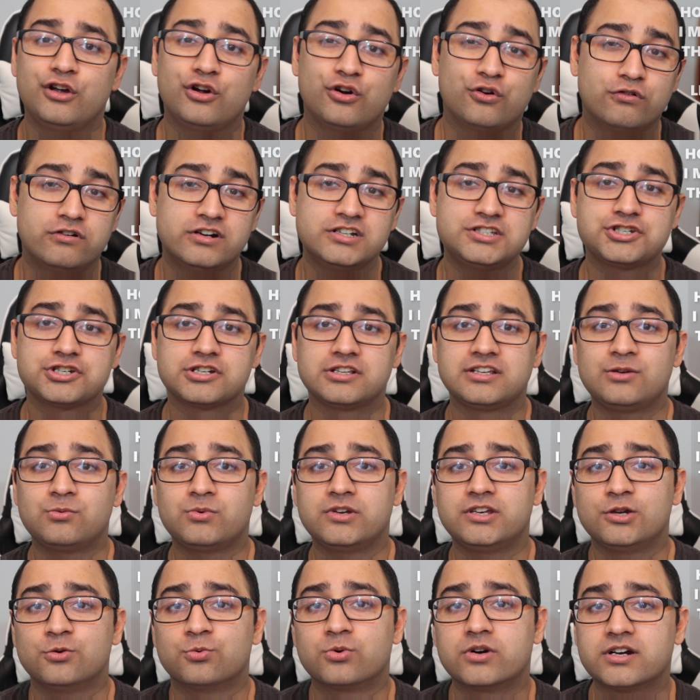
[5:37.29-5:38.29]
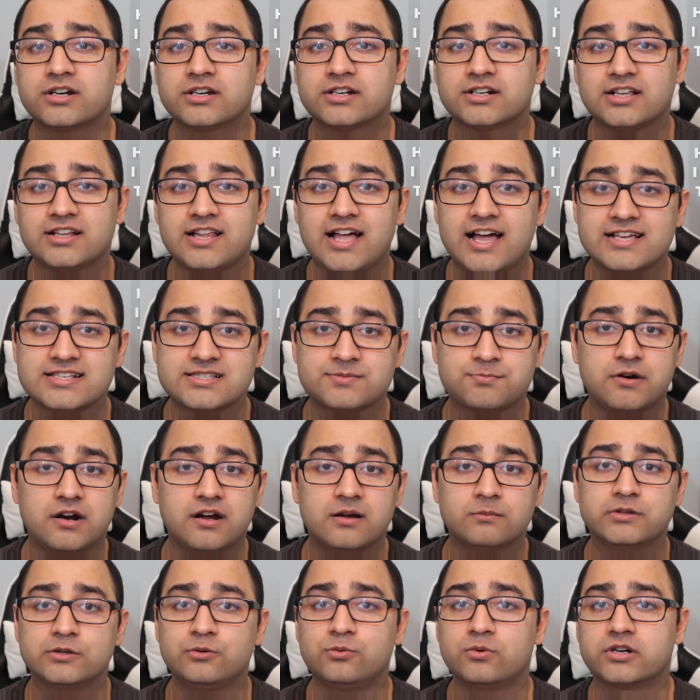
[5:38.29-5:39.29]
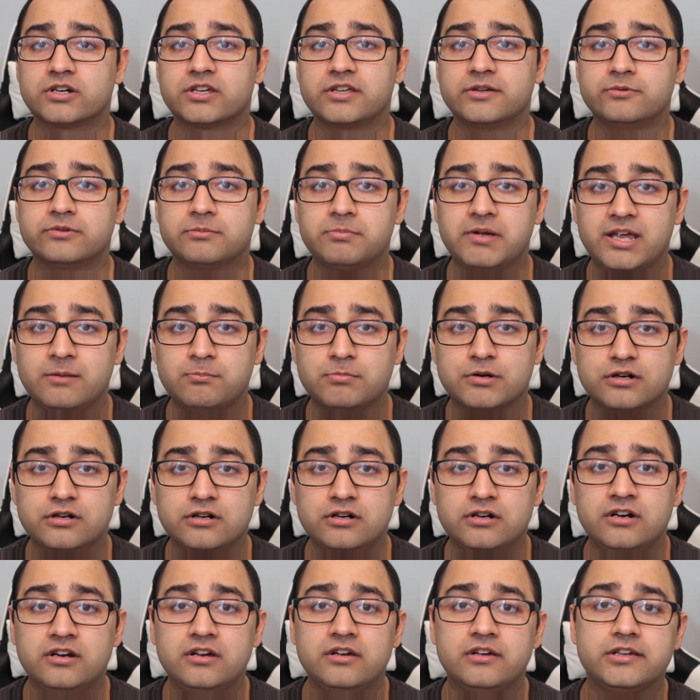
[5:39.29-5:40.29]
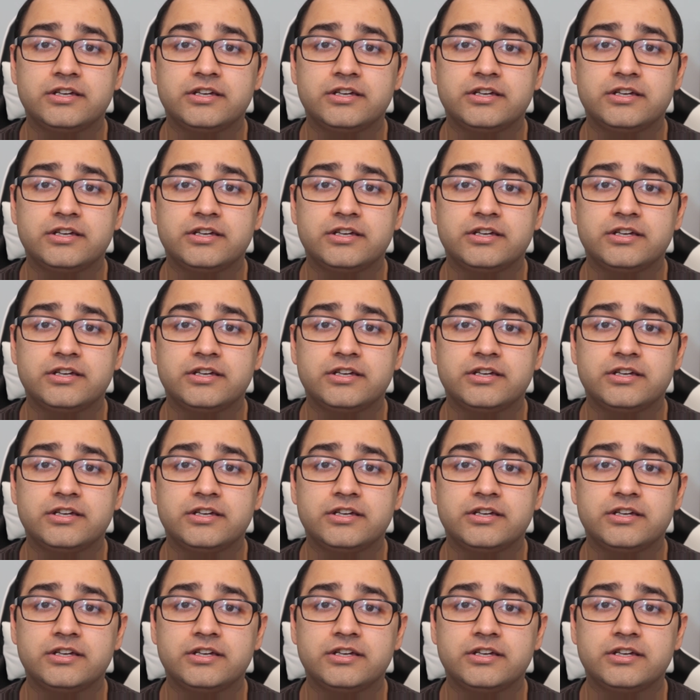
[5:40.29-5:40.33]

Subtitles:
Originally, when you were in class, probably working with paper,